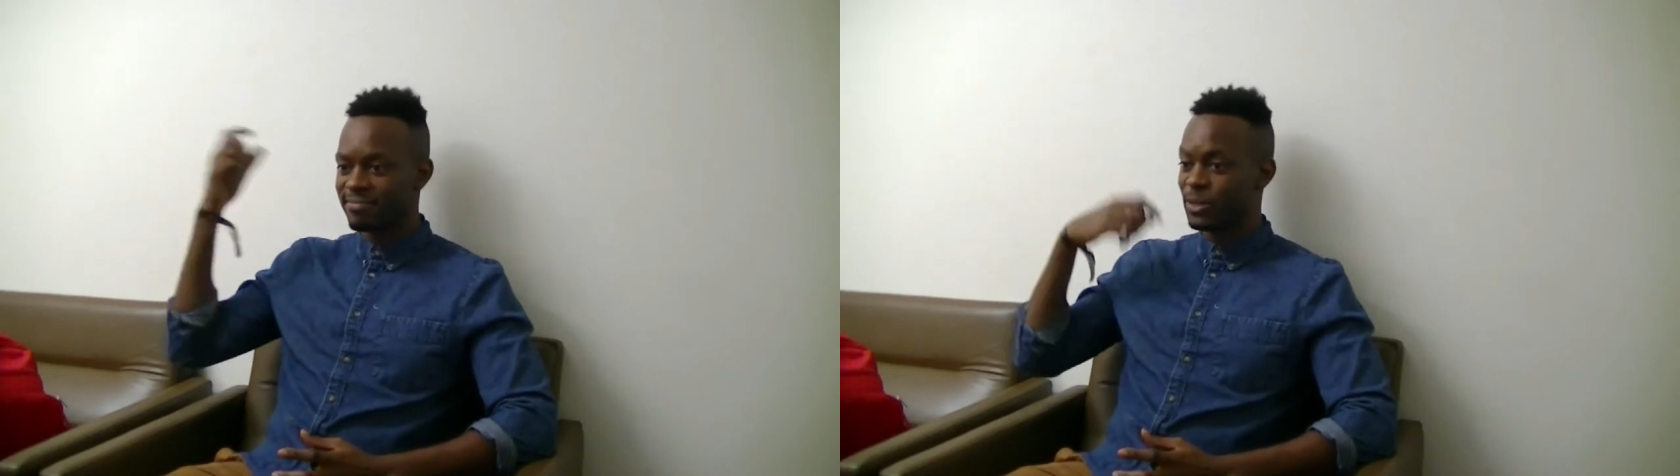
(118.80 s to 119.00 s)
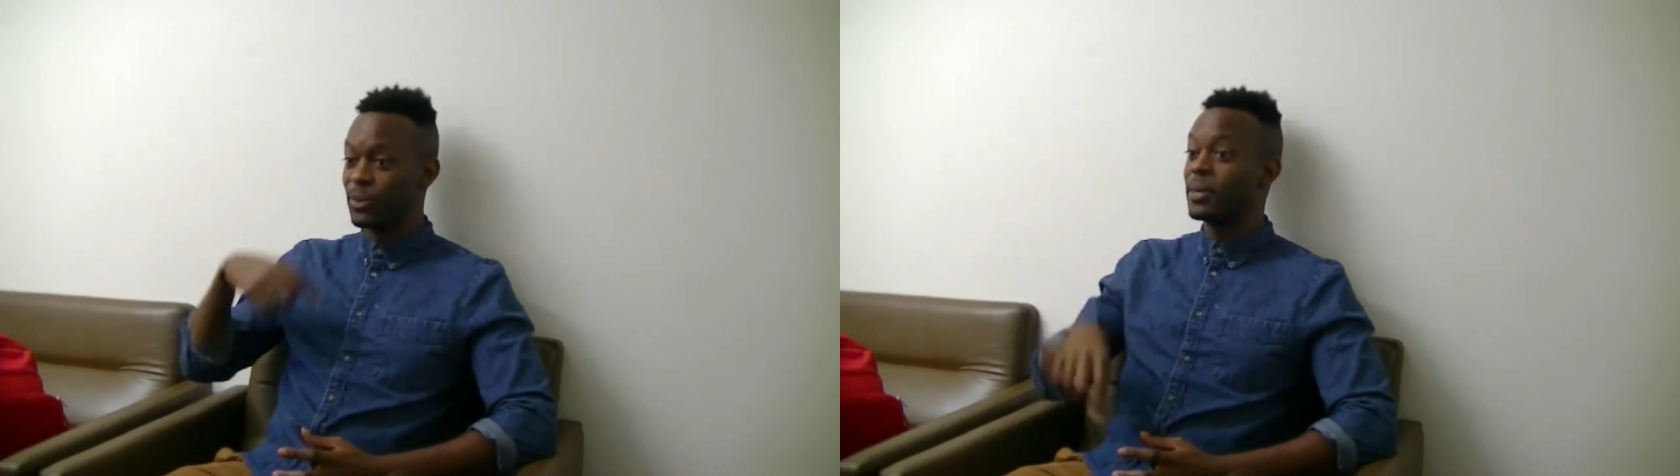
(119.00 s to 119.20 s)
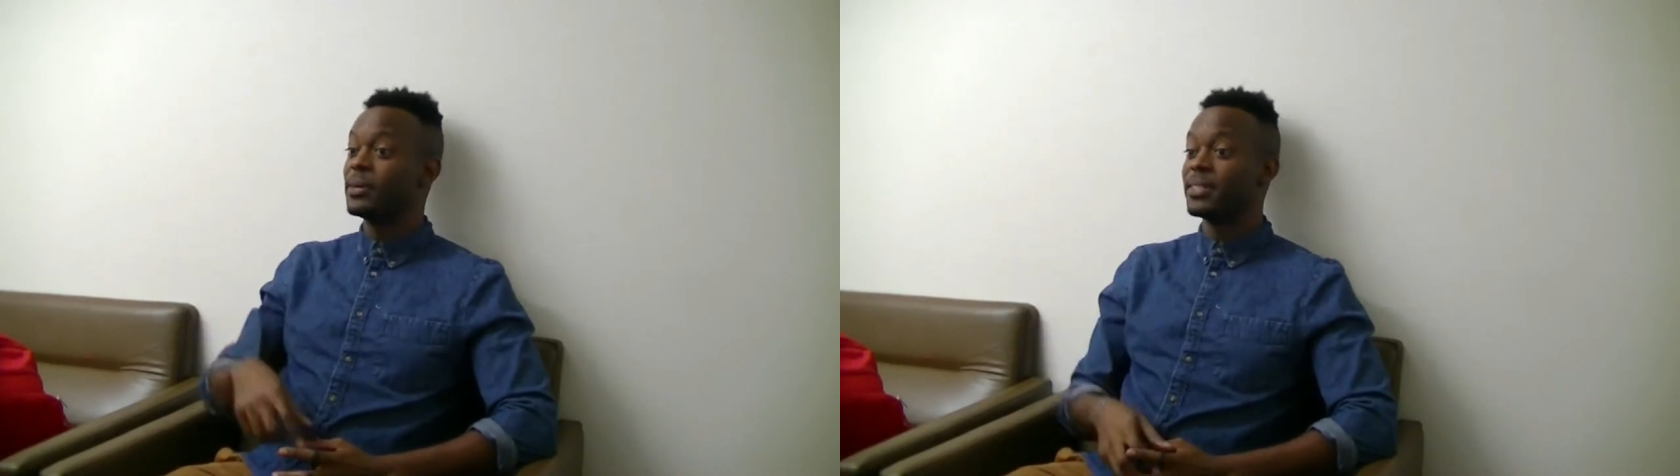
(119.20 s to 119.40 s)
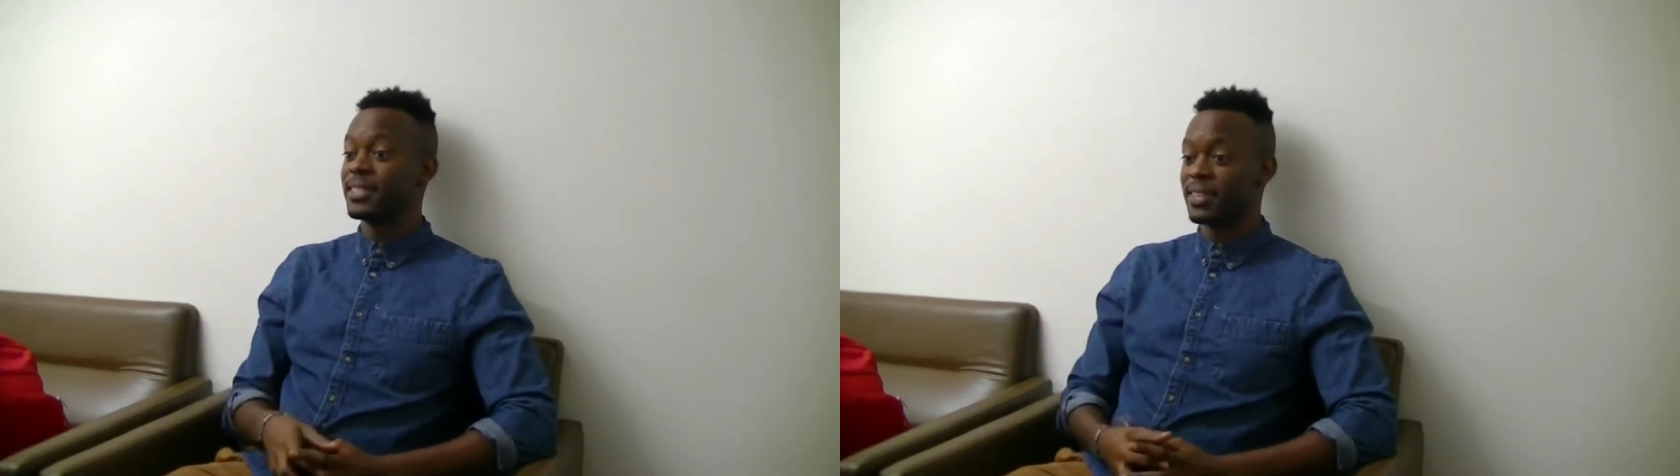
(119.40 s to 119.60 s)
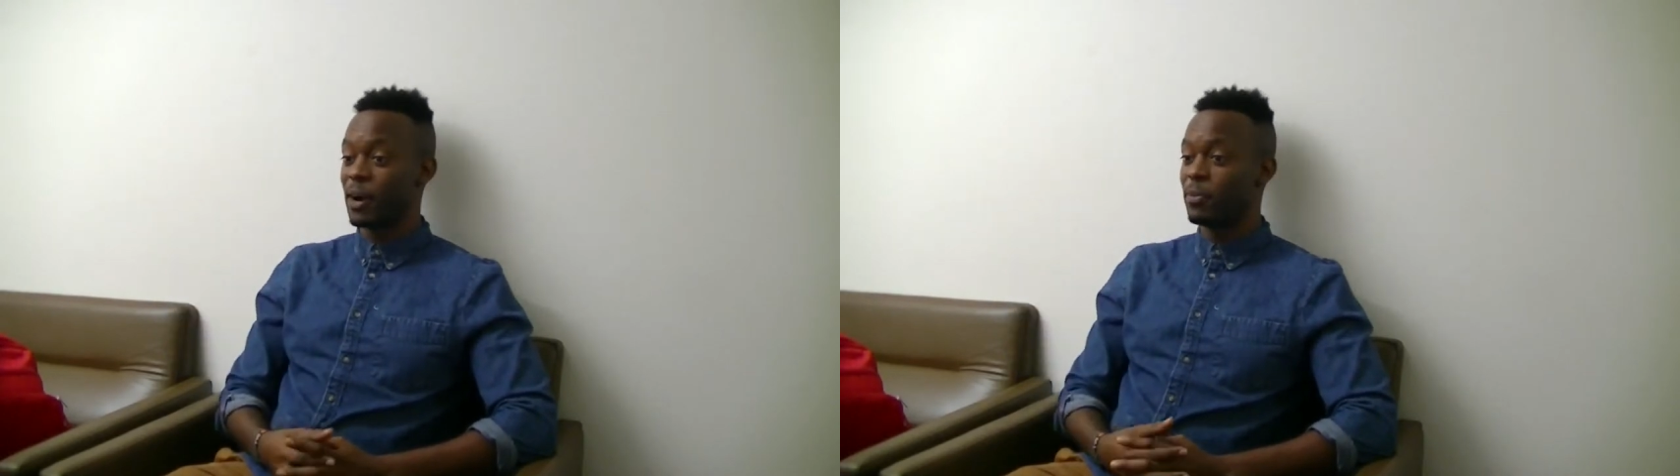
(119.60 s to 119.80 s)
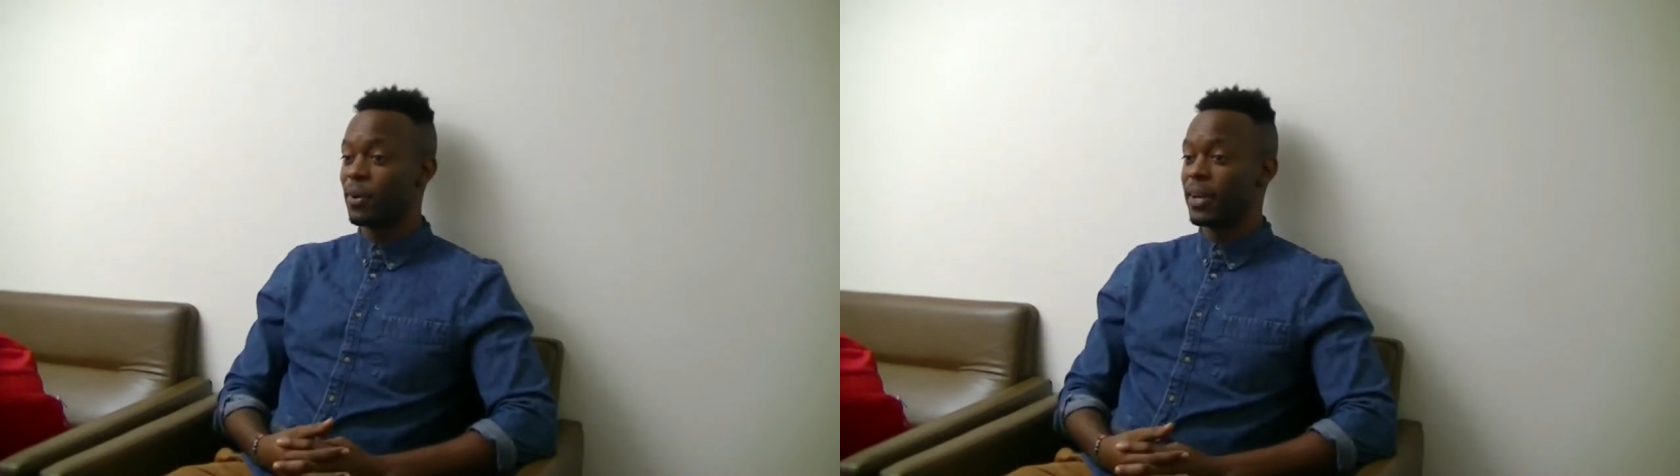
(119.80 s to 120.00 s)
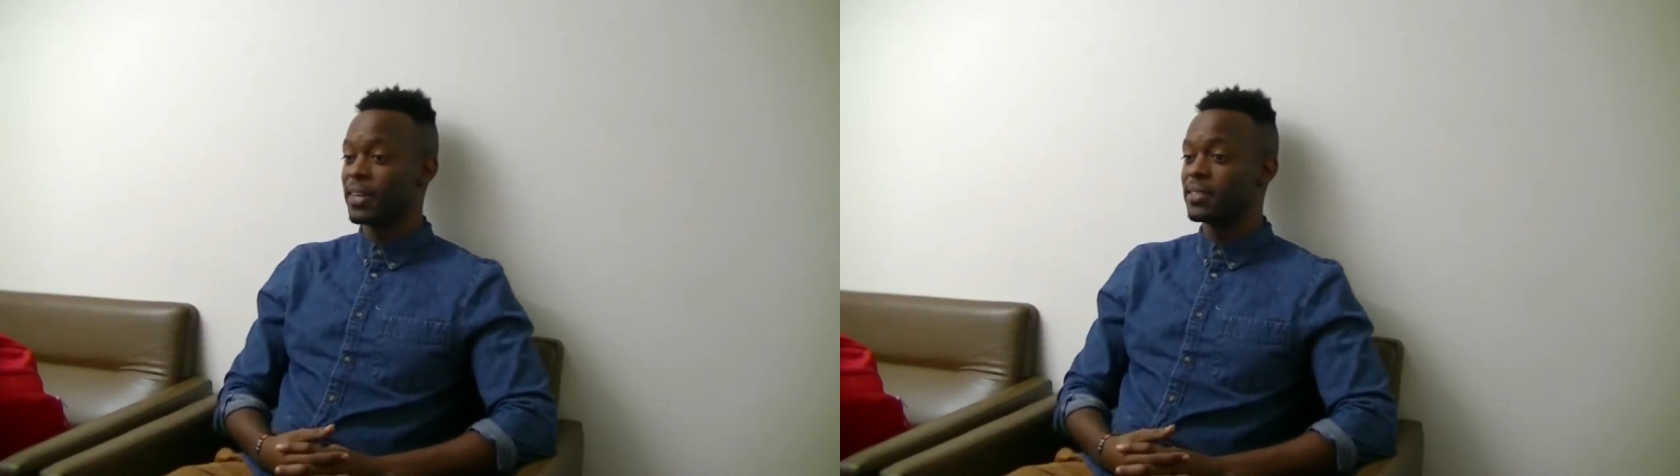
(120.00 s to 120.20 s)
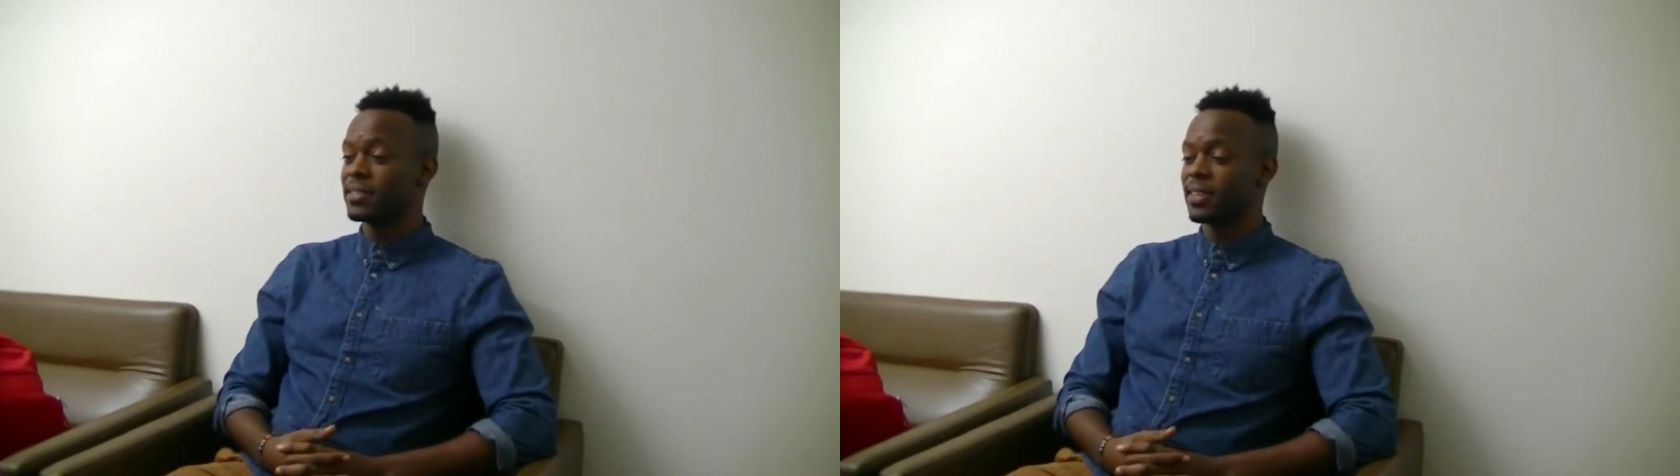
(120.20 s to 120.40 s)
drilled into our
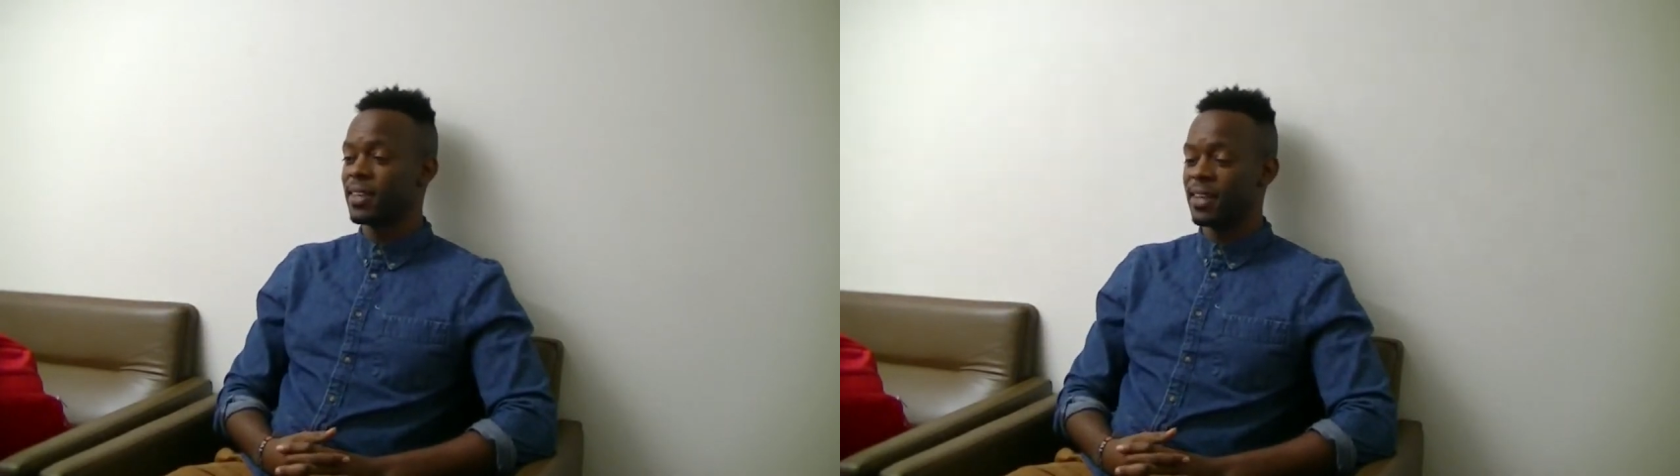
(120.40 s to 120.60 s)
brains.